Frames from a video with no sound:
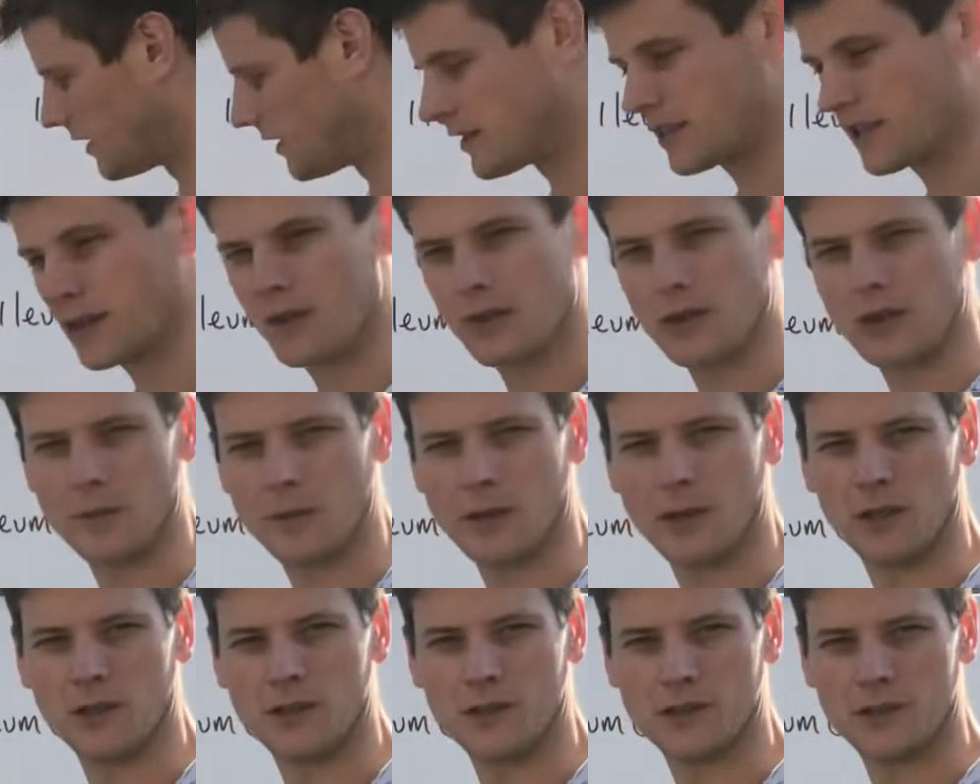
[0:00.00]
sodium
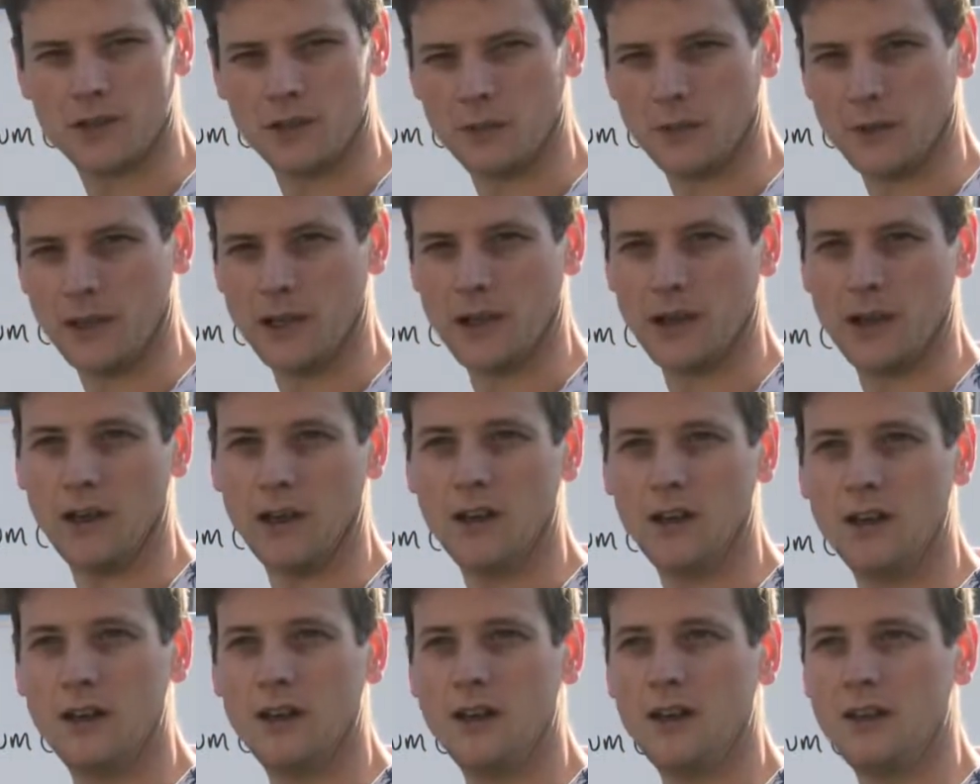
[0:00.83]
ions that we are
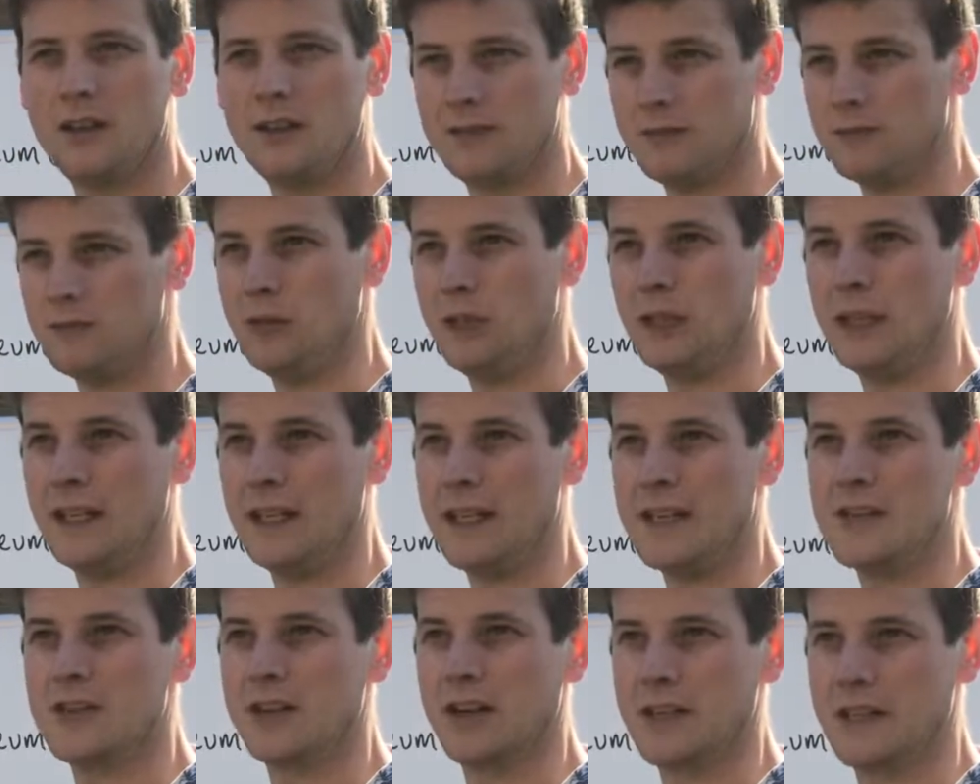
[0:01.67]
really
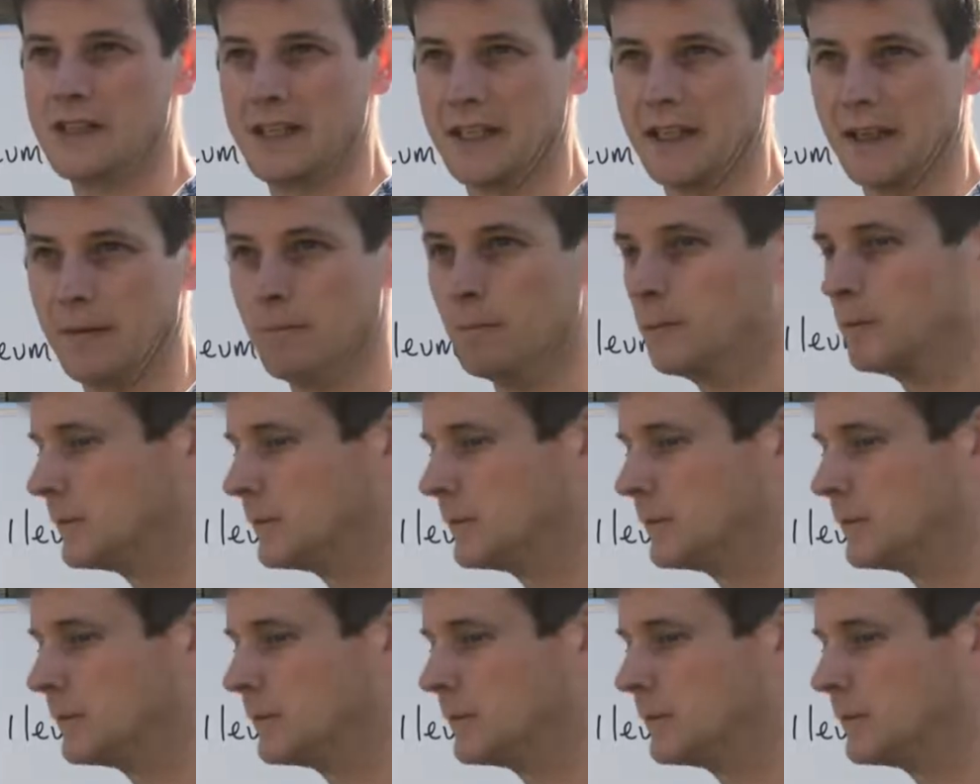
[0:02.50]
interested in.